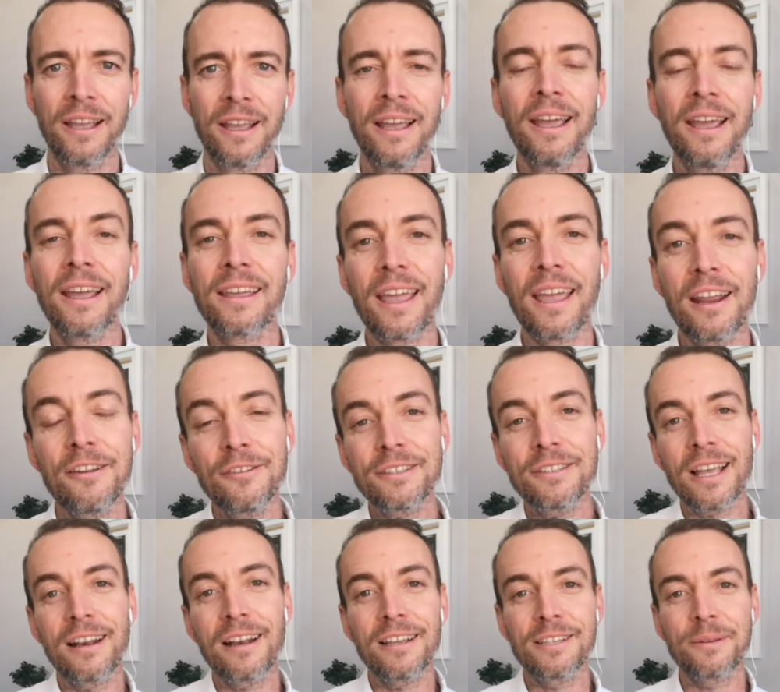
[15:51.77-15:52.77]
Can you tell
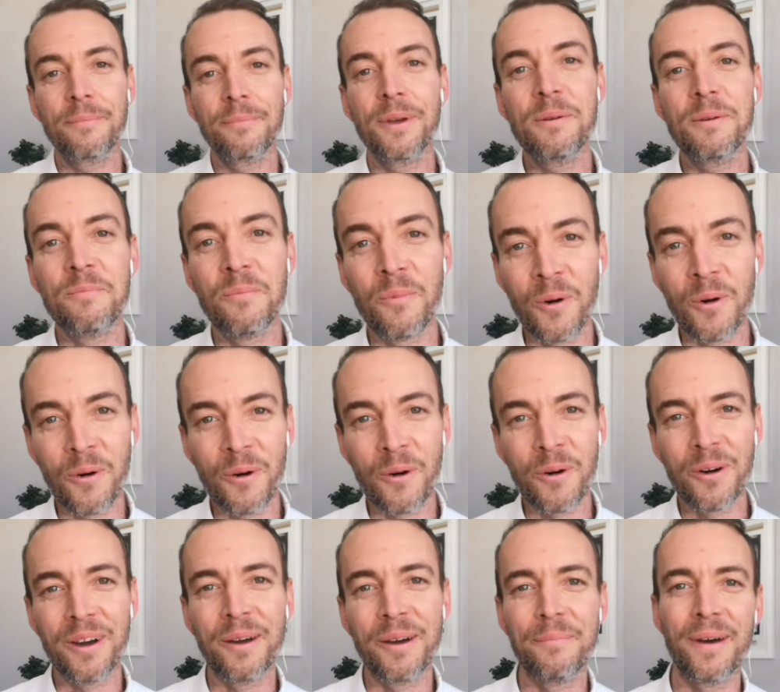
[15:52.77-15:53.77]
us a bit more
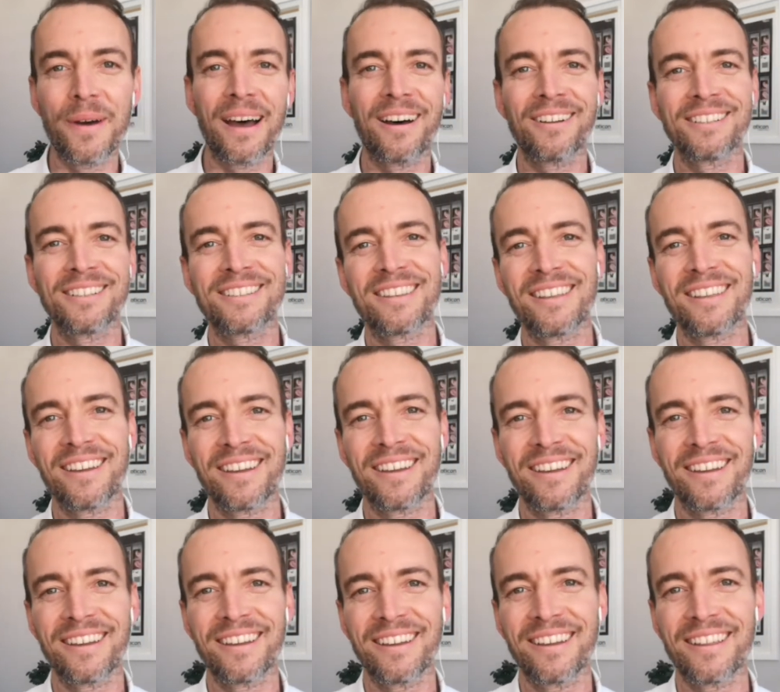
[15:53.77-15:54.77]
about the
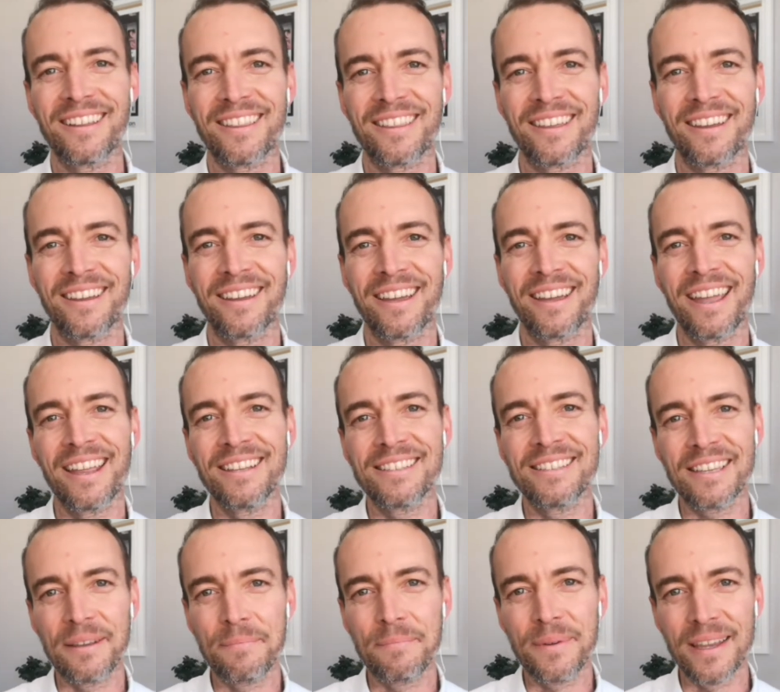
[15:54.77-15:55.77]

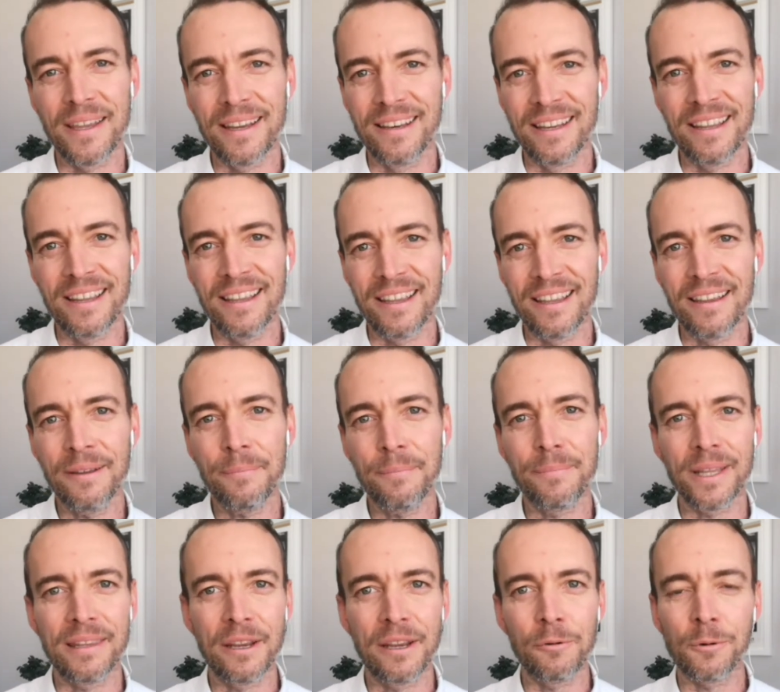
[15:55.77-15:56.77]
NCPD, but then
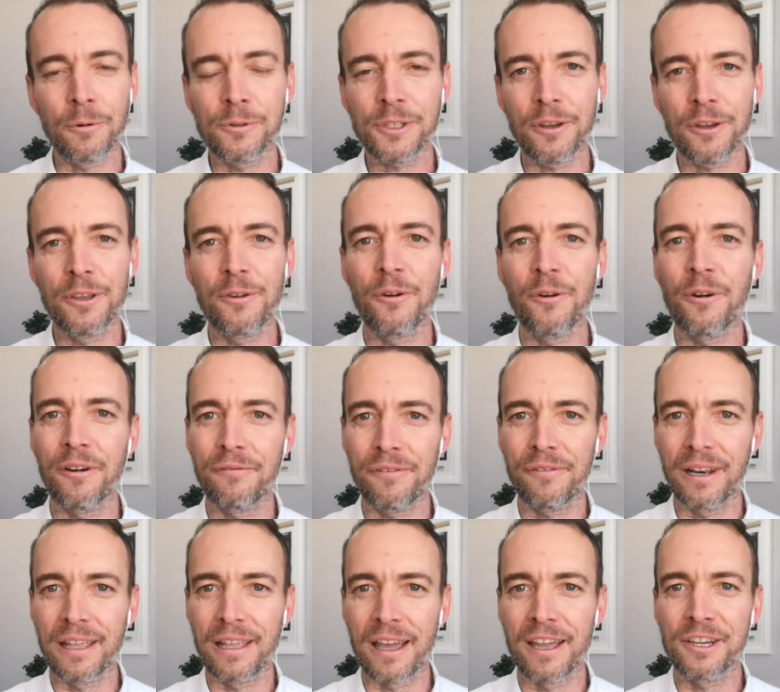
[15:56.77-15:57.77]
also your
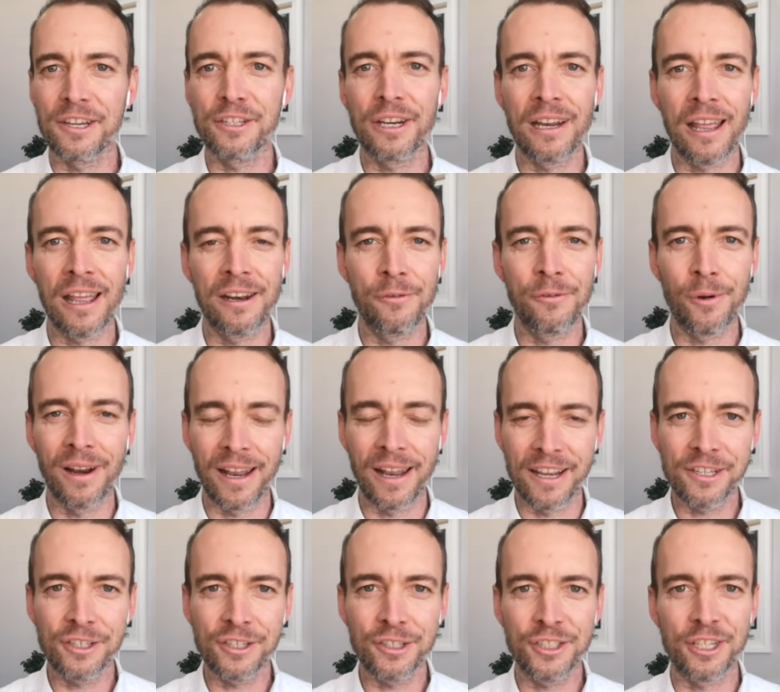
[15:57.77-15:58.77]
affiliation and
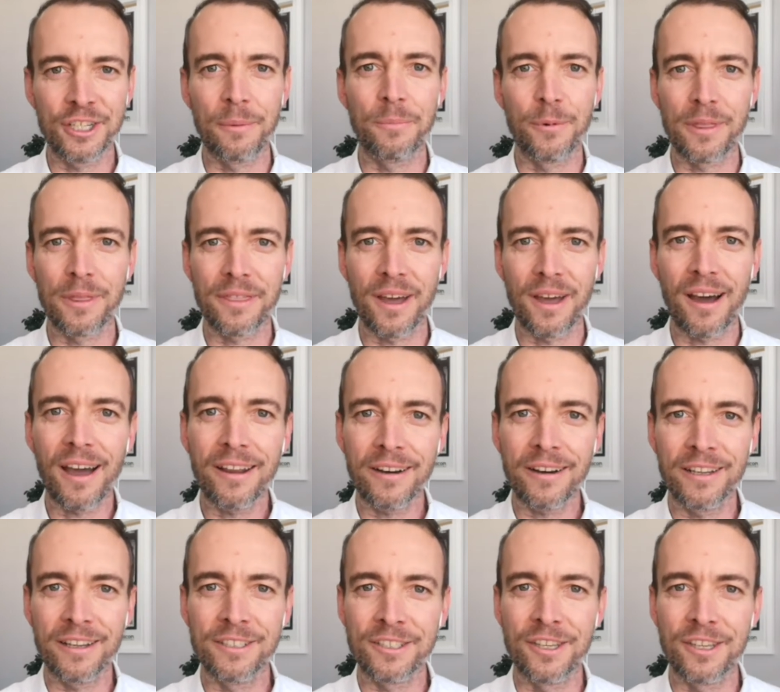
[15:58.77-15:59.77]
relationship with the IDA
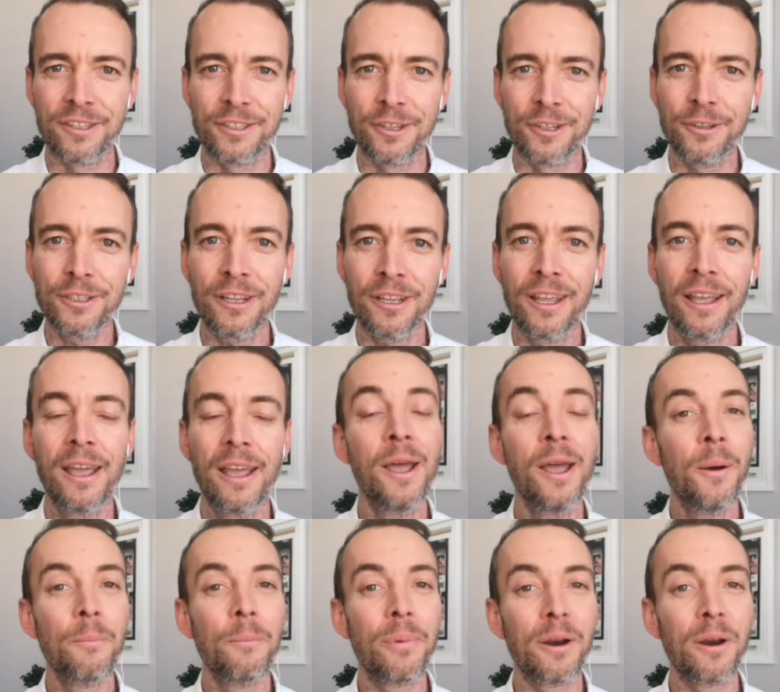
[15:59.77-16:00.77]
Institute,
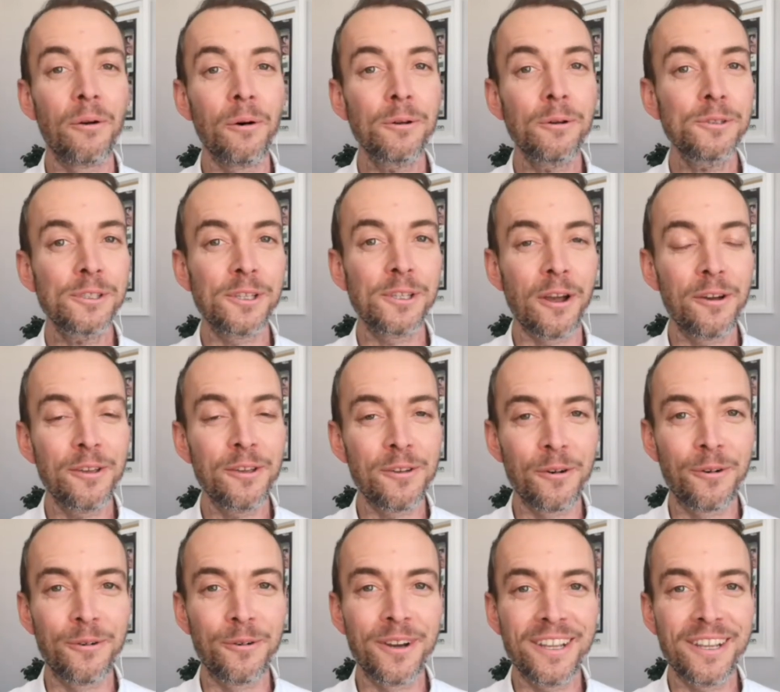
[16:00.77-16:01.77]
but also your
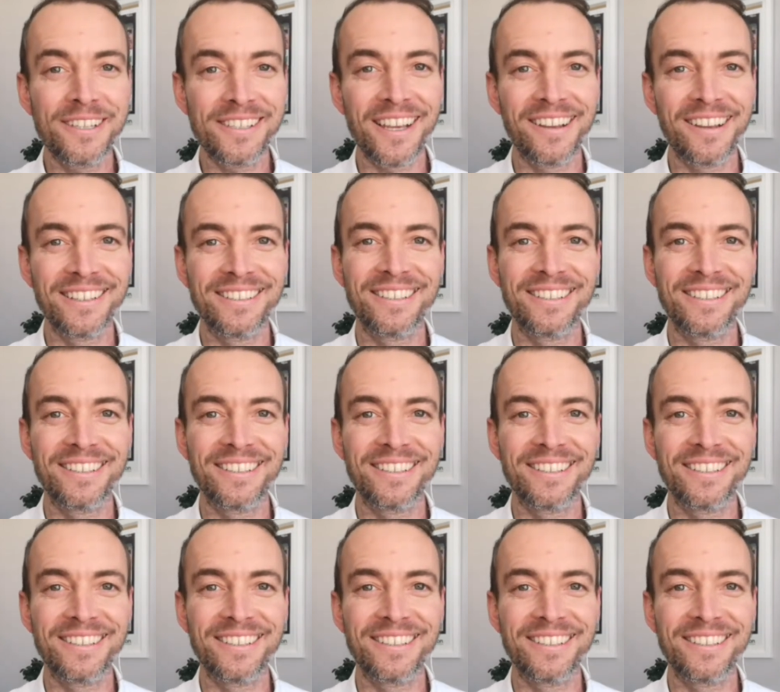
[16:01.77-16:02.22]
recent